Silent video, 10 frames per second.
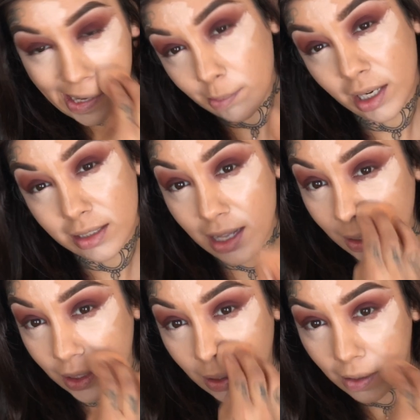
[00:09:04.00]
I'm not
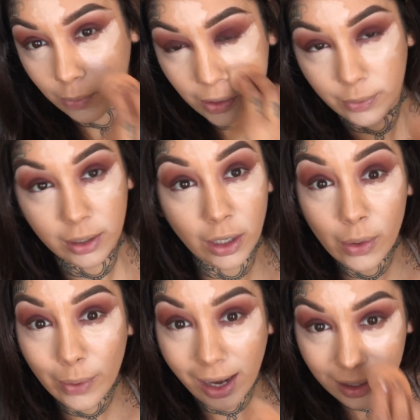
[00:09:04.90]
telling you all where we're
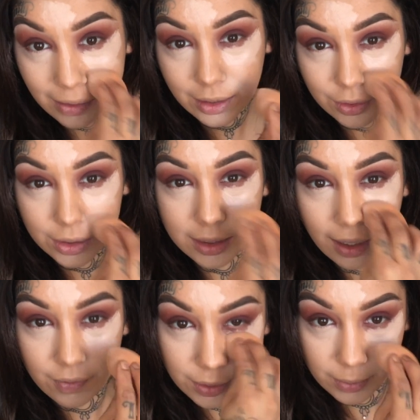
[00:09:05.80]
going. You'll just
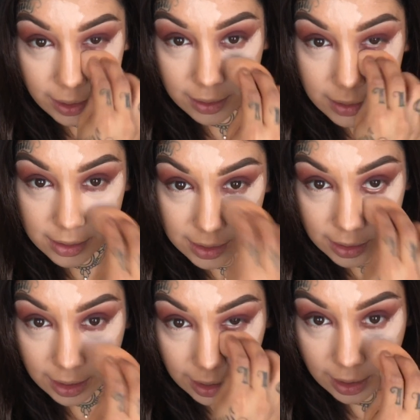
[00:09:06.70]
have to wait and
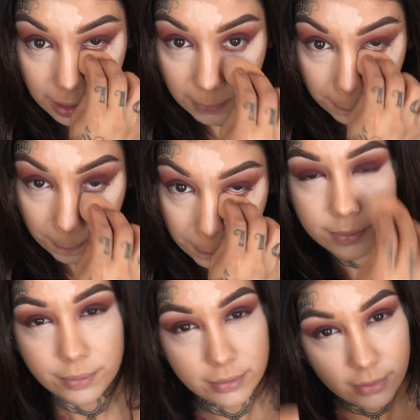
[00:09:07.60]
see.
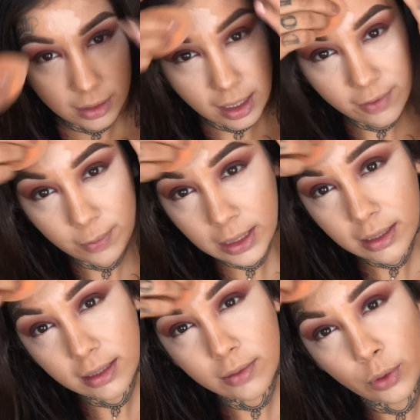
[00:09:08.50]
I've been
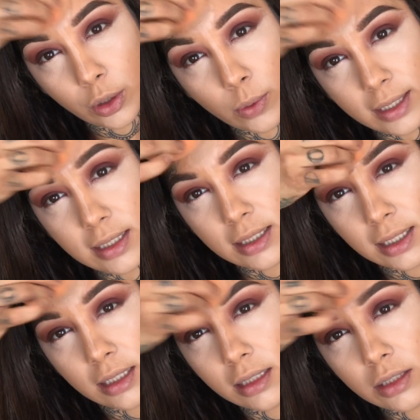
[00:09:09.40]

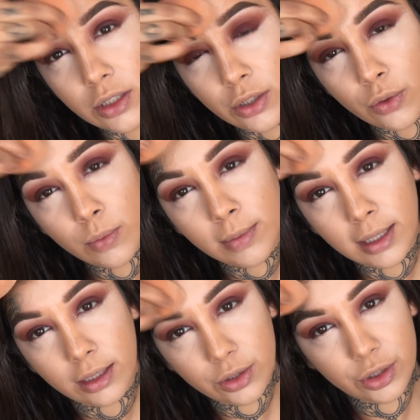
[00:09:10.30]
requested so
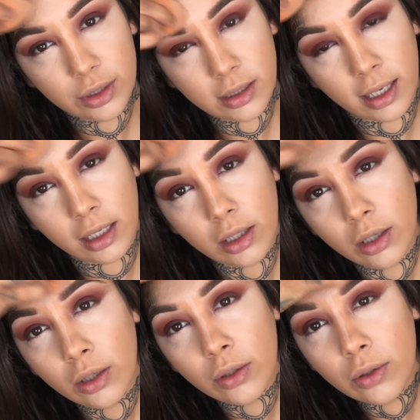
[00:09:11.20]
much, like,
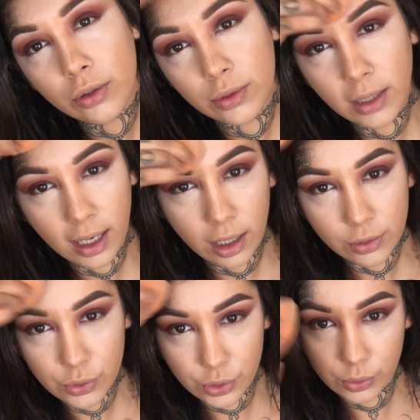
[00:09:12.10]
oh, do a
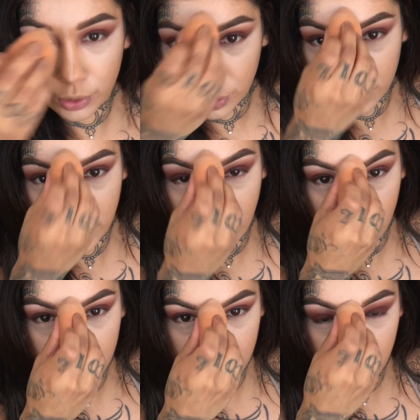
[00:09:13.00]
house tour, do a
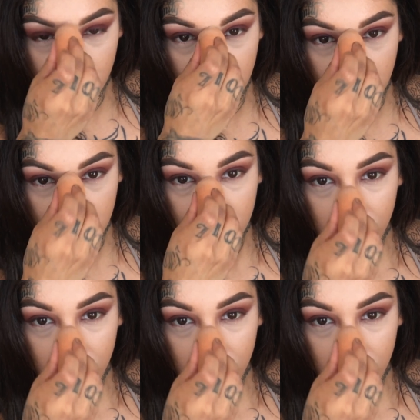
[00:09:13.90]
house tour.